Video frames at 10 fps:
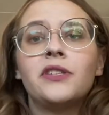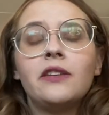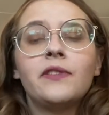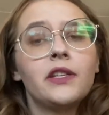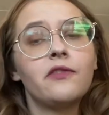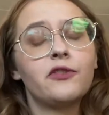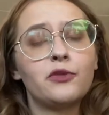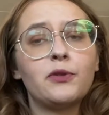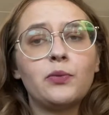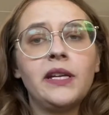Even the difference
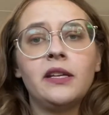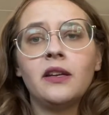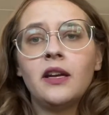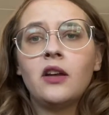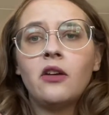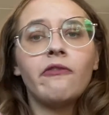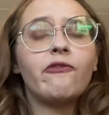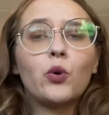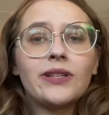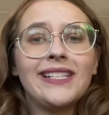between
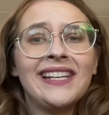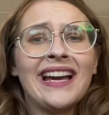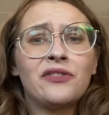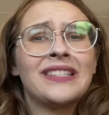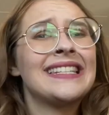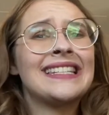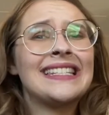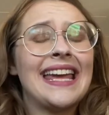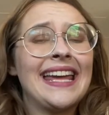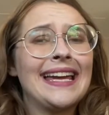14 ounces
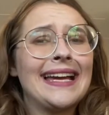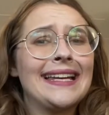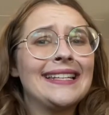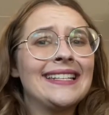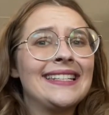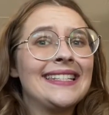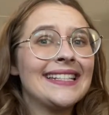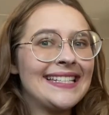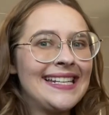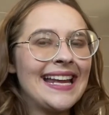and
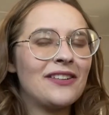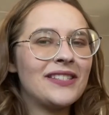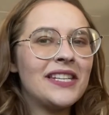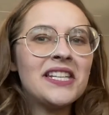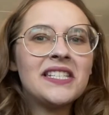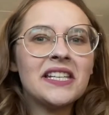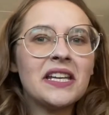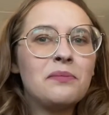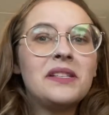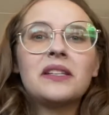16 ounces
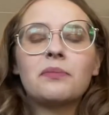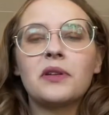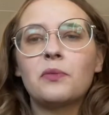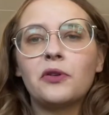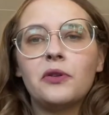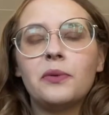can be something really,